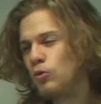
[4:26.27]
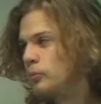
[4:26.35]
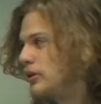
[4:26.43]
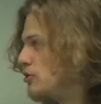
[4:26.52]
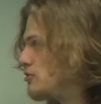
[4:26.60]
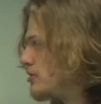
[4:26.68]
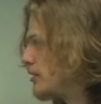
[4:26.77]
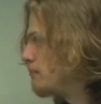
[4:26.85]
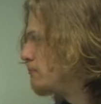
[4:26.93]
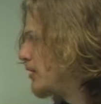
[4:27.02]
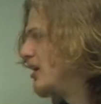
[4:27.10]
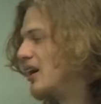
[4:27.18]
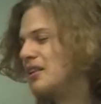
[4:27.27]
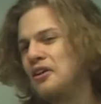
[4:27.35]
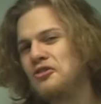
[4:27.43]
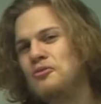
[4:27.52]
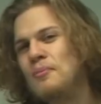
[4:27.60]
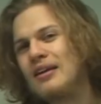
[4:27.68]
be using
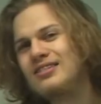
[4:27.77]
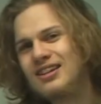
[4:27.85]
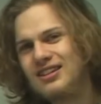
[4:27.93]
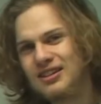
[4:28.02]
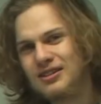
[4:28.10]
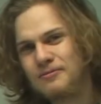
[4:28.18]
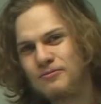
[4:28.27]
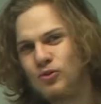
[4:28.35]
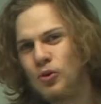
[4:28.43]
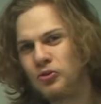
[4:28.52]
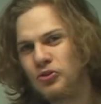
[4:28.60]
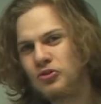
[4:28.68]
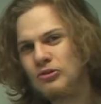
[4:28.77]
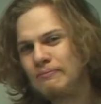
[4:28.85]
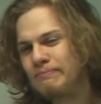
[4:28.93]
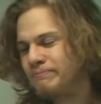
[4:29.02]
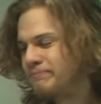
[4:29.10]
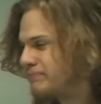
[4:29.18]
electromagnetic forces.
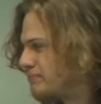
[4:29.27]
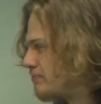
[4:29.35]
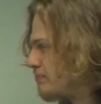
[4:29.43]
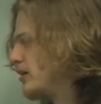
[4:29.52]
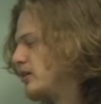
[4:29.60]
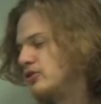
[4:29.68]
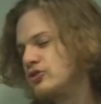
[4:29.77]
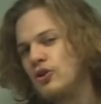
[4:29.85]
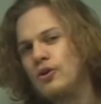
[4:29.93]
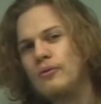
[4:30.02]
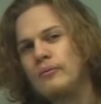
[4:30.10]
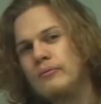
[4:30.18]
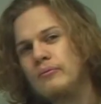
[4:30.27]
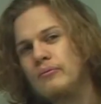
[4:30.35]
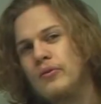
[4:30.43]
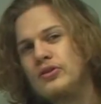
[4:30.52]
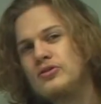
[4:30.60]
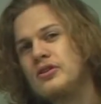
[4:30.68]
So
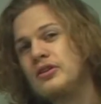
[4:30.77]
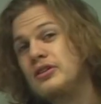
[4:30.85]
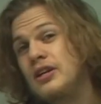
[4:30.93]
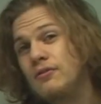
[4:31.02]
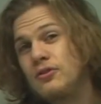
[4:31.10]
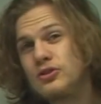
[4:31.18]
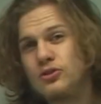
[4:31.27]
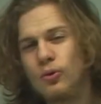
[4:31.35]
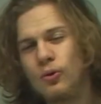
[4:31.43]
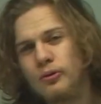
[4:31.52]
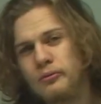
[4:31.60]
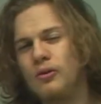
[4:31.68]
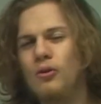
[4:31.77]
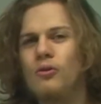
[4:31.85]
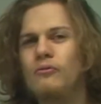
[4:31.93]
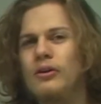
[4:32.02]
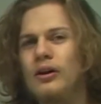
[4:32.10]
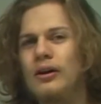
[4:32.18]
this is a different sort
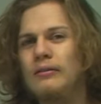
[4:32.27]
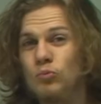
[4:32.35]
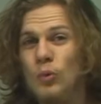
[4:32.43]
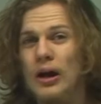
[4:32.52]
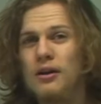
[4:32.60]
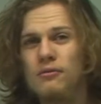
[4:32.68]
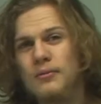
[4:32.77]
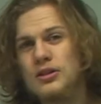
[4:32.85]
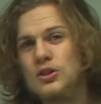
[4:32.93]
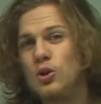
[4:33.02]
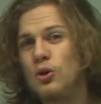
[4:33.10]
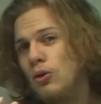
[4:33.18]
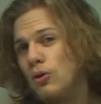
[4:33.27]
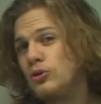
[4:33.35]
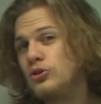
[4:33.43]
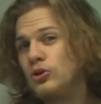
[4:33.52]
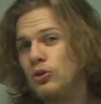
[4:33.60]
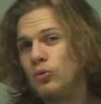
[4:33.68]
of wave. It's not a
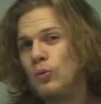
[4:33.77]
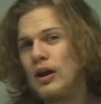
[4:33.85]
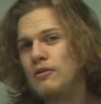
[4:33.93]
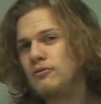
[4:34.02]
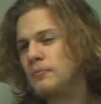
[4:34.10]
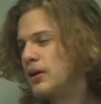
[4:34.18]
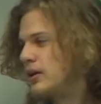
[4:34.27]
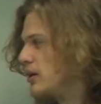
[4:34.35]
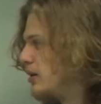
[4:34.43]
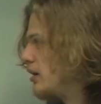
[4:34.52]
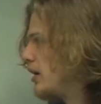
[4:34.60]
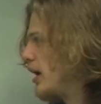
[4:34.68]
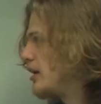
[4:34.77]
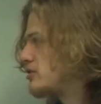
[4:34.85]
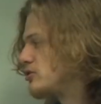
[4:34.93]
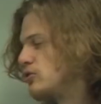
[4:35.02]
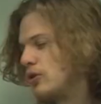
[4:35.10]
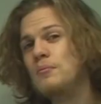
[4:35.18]
longitudinal wave, and
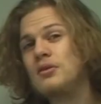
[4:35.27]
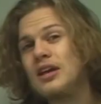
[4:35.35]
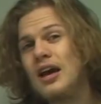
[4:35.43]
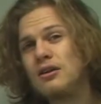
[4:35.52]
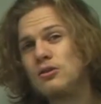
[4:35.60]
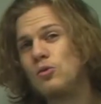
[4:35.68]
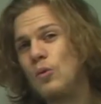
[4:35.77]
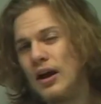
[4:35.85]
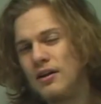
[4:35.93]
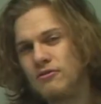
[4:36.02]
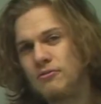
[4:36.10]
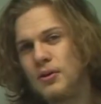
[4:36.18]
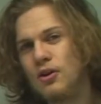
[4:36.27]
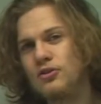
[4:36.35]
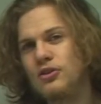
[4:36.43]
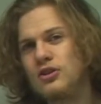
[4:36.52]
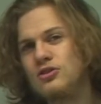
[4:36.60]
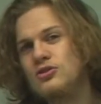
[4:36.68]
it's not a mechanical wave because
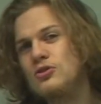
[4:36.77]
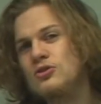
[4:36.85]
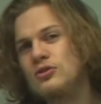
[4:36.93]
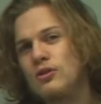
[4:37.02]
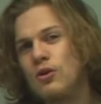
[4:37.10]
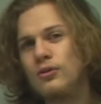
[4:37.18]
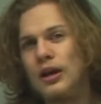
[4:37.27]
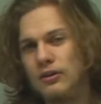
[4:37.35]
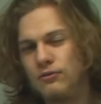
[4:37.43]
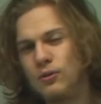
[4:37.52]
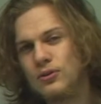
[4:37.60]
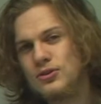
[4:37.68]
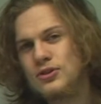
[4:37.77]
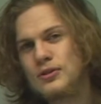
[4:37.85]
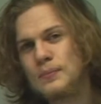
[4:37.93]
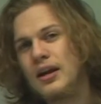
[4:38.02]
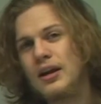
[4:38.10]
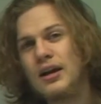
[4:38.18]
it doesn't use contact forces.
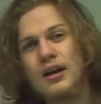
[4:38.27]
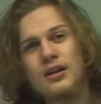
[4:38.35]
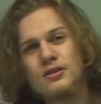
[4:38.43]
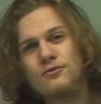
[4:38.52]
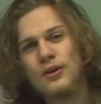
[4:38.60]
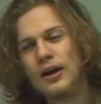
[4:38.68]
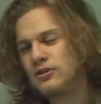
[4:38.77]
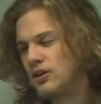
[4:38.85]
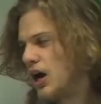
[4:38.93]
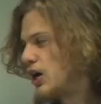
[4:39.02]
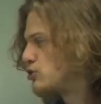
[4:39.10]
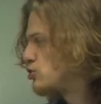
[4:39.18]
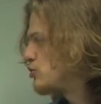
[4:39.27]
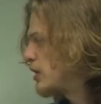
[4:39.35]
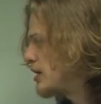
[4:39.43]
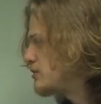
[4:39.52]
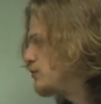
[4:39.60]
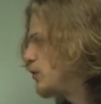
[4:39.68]
It is in fact a
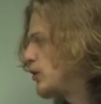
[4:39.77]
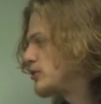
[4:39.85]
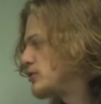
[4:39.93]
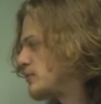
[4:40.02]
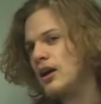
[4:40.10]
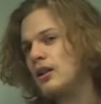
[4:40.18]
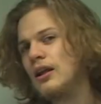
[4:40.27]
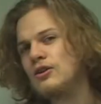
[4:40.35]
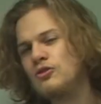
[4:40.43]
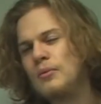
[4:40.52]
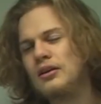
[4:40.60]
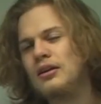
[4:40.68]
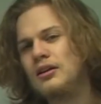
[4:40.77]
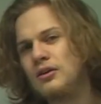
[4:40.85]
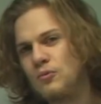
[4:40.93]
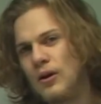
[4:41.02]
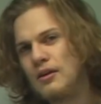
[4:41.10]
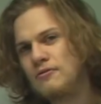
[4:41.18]
transverse electromagnetic
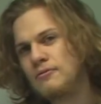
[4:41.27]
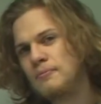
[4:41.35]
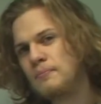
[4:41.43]
wave.